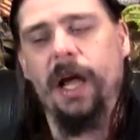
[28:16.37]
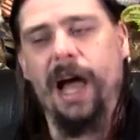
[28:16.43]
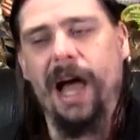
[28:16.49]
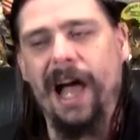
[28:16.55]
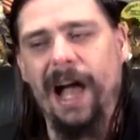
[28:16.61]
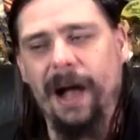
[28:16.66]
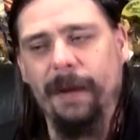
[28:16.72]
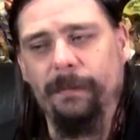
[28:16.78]

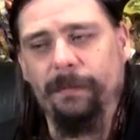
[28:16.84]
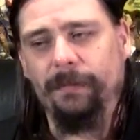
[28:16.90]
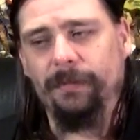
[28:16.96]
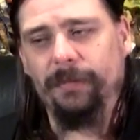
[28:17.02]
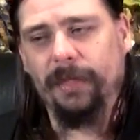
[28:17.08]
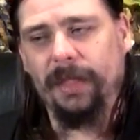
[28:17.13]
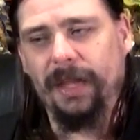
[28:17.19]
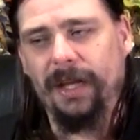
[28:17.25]
Um,
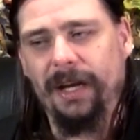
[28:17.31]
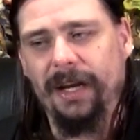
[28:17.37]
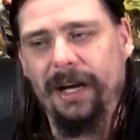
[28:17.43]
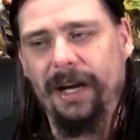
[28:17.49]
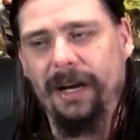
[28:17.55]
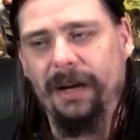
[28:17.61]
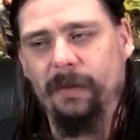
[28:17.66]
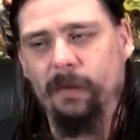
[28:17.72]

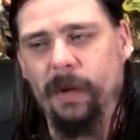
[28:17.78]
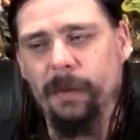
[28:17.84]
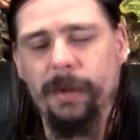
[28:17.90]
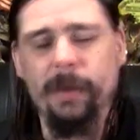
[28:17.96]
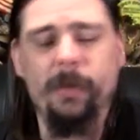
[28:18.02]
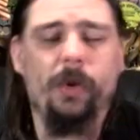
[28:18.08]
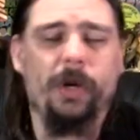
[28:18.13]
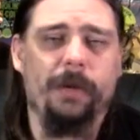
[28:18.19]
when
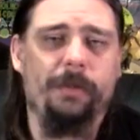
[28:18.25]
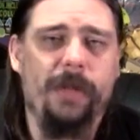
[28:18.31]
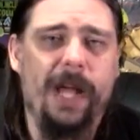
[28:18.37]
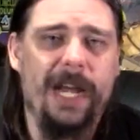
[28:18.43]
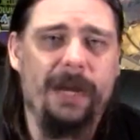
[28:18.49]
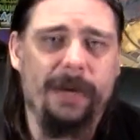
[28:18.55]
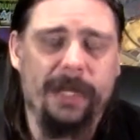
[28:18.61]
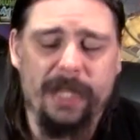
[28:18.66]
people were
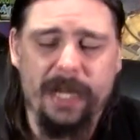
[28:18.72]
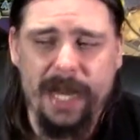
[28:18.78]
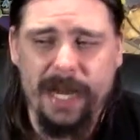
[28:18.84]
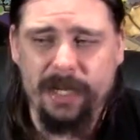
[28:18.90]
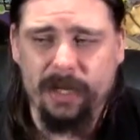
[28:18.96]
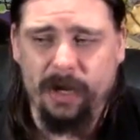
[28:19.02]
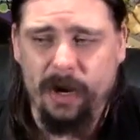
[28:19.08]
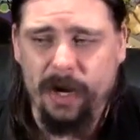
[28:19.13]
complaining about the
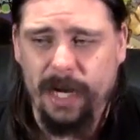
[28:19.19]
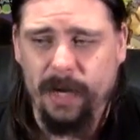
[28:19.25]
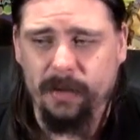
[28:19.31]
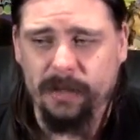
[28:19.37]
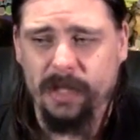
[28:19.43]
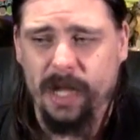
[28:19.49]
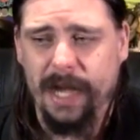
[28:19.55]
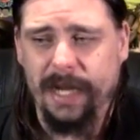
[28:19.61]
netcode, he
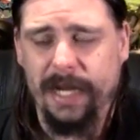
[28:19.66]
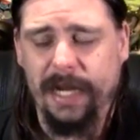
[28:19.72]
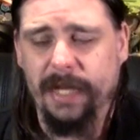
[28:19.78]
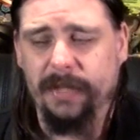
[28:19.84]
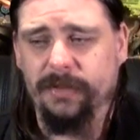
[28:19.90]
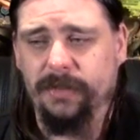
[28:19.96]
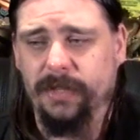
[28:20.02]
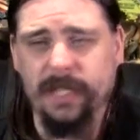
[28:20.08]
was like,
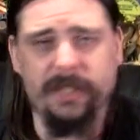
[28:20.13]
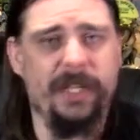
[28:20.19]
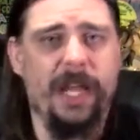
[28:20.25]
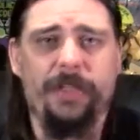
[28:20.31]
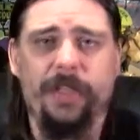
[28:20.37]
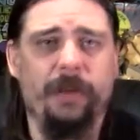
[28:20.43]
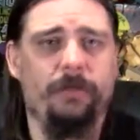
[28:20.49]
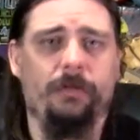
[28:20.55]
it, there's
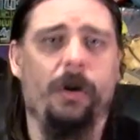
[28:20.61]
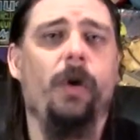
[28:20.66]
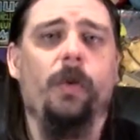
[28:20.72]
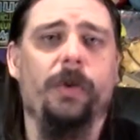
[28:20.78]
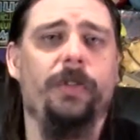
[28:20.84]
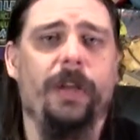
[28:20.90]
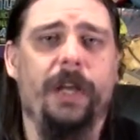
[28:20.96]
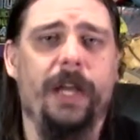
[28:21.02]
nothing
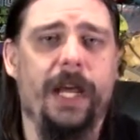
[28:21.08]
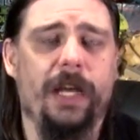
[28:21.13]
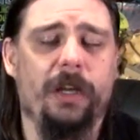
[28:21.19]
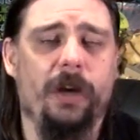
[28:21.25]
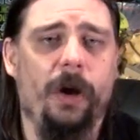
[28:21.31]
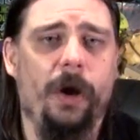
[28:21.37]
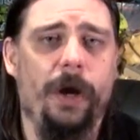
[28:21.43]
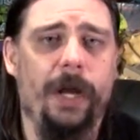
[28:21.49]
wrong with the
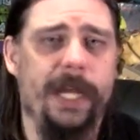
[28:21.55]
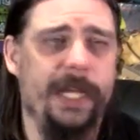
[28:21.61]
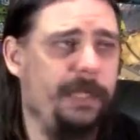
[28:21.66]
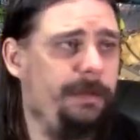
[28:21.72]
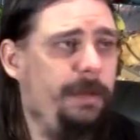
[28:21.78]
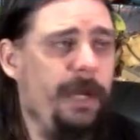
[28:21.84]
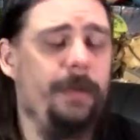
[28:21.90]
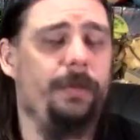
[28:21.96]
netcode,
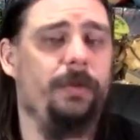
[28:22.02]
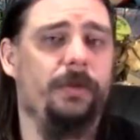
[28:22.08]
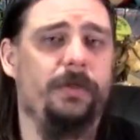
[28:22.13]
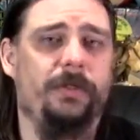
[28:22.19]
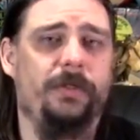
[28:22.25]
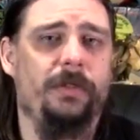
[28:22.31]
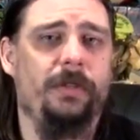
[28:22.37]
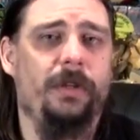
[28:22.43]
it's
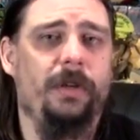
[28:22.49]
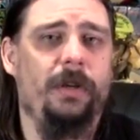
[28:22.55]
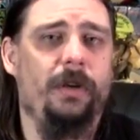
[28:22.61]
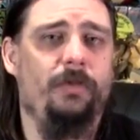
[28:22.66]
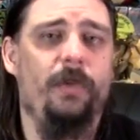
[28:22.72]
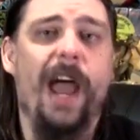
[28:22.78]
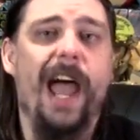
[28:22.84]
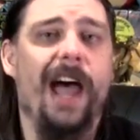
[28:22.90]
people's
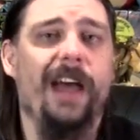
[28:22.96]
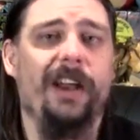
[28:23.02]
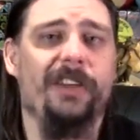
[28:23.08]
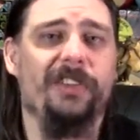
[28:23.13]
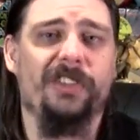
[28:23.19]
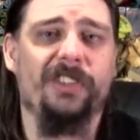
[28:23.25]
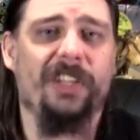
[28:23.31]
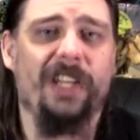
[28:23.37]

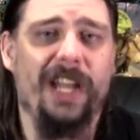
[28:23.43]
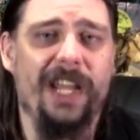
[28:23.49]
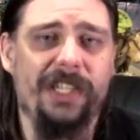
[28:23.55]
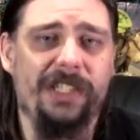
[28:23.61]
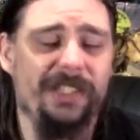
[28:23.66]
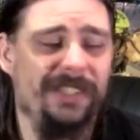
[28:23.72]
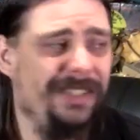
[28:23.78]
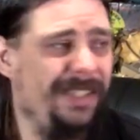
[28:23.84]
routers and
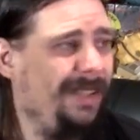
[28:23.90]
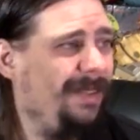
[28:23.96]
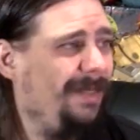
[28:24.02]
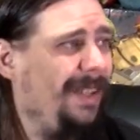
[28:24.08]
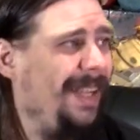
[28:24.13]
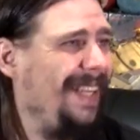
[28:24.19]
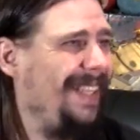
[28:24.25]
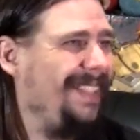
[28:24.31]
connections. And
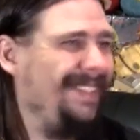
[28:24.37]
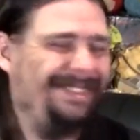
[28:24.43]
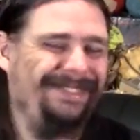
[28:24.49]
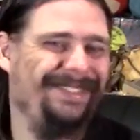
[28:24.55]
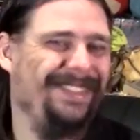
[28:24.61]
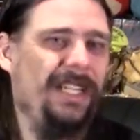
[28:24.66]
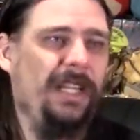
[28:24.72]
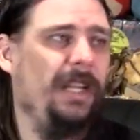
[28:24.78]
I'm like,
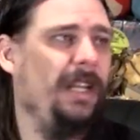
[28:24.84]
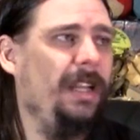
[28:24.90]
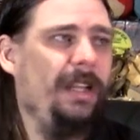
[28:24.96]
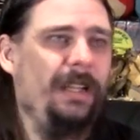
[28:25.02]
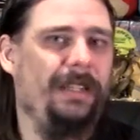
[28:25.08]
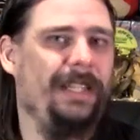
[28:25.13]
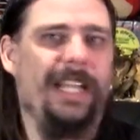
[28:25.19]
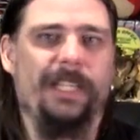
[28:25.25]

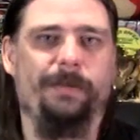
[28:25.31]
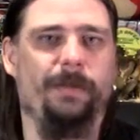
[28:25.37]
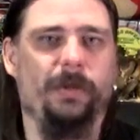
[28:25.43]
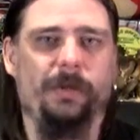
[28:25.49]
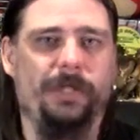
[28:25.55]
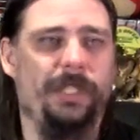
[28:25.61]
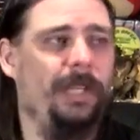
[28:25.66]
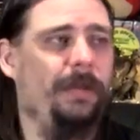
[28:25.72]
that's
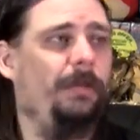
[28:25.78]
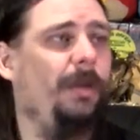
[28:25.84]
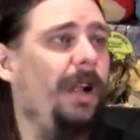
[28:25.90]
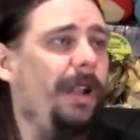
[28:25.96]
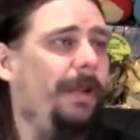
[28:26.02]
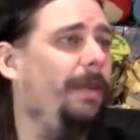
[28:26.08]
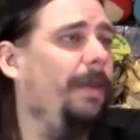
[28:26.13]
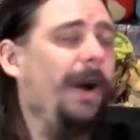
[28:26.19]
bullshit.
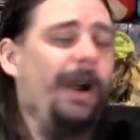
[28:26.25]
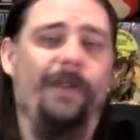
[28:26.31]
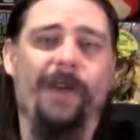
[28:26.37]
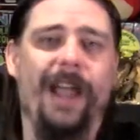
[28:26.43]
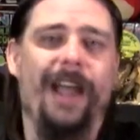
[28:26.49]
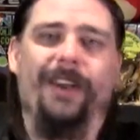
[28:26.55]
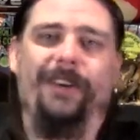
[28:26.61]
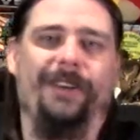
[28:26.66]
My, my
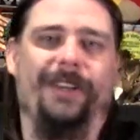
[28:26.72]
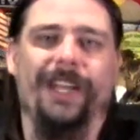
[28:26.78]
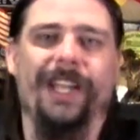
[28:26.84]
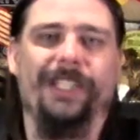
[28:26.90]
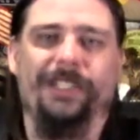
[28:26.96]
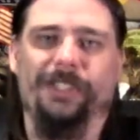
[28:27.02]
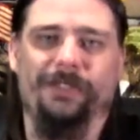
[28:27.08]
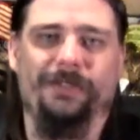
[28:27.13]
router and
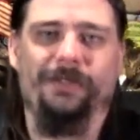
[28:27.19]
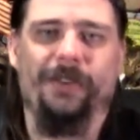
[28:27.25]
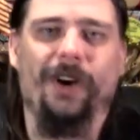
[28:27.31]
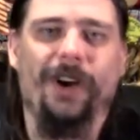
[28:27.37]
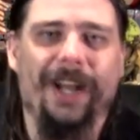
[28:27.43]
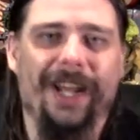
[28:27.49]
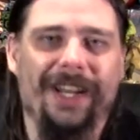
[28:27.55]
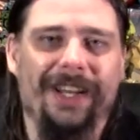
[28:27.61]
connection's
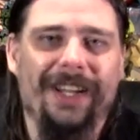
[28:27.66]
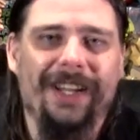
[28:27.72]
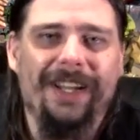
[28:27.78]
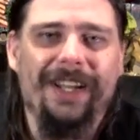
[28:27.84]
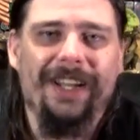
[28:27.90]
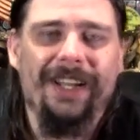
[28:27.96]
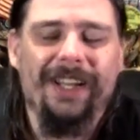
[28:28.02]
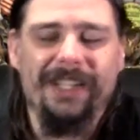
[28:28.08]
fine,
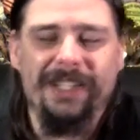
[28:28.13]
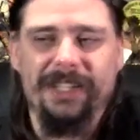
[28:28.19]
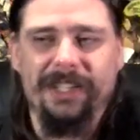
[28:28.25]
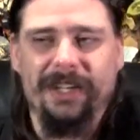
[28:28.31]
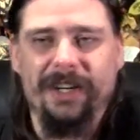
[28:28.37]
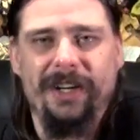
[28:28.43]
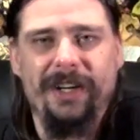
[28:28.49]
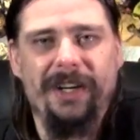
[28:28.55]

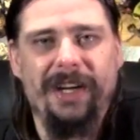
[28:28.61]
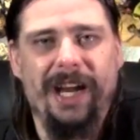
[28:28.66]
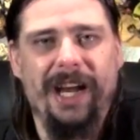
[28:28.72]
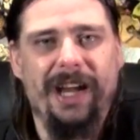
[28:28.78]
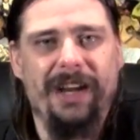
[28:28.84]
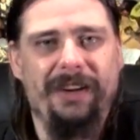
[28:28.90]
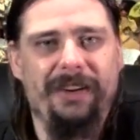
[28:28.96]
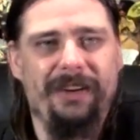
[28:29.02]
you know,
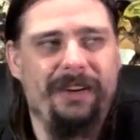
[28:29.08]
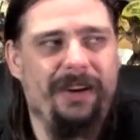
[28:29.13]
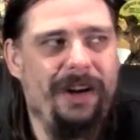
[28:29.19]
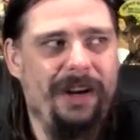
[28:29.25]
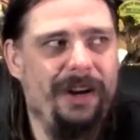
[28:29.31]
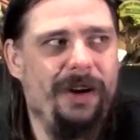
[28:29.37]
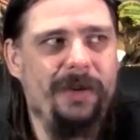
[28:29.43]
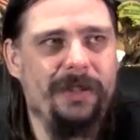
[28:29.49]
and
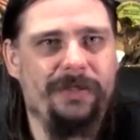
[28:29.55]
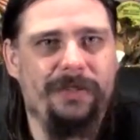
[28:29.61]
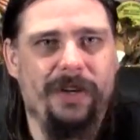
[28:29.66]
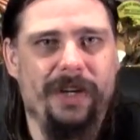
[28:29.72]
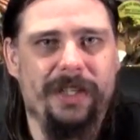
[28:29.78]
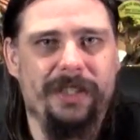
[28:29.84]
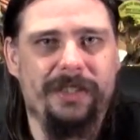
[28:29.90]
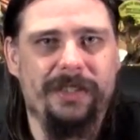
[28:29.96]
I know it's
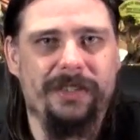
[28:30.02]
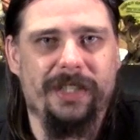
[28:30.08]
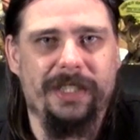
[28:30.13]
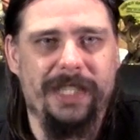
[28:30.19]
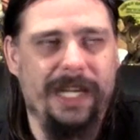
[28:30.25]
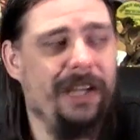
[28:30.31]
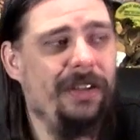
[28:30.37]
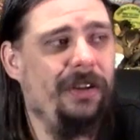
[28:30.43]
fine because I
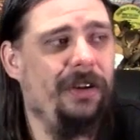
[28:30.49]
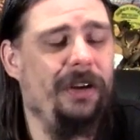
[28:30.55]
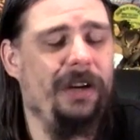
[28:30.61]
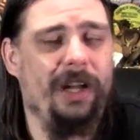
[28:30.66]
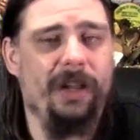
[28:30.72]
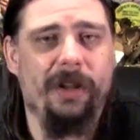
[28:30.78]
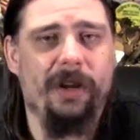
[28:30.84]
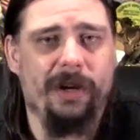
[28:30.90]

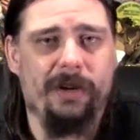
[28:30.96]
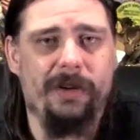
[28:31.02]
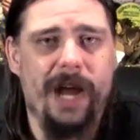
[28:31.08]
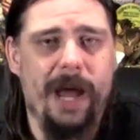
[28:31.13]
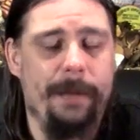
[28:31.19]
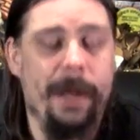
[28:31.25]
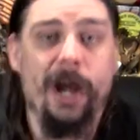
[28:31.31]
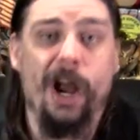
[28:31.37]
download a lot of
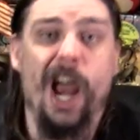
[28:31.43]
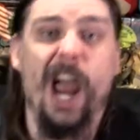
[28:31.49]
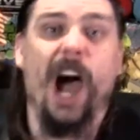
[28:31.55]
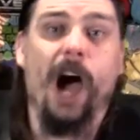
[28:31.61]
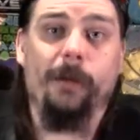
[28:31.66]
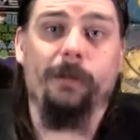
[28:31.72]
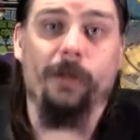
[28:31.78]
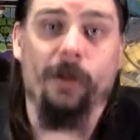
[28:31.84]
crap and I
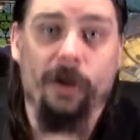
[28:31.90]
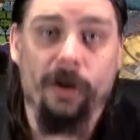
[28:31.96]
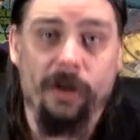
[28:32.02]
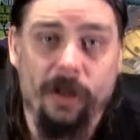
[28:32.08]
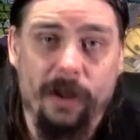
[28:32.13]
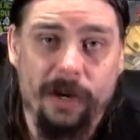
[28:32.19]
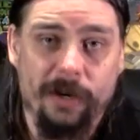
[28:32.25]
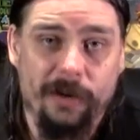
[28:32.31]
upload a
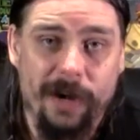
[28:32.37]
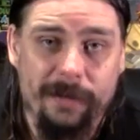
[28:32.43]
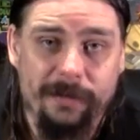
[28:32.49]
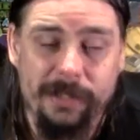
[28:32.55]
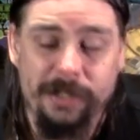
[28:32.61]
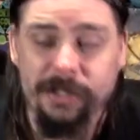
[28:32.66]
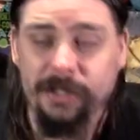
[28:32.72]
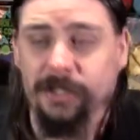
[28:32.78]
lot of
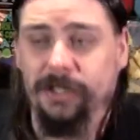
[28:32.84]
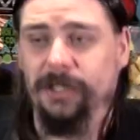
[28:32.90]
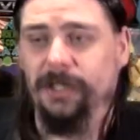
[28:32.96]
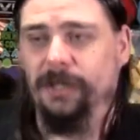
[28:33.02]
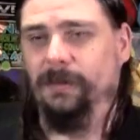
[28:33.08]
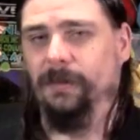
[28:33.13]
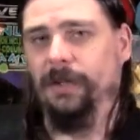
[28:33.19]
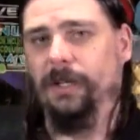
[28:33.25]
crap to
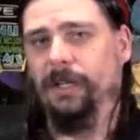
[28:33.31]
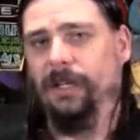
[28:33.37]
YouTube.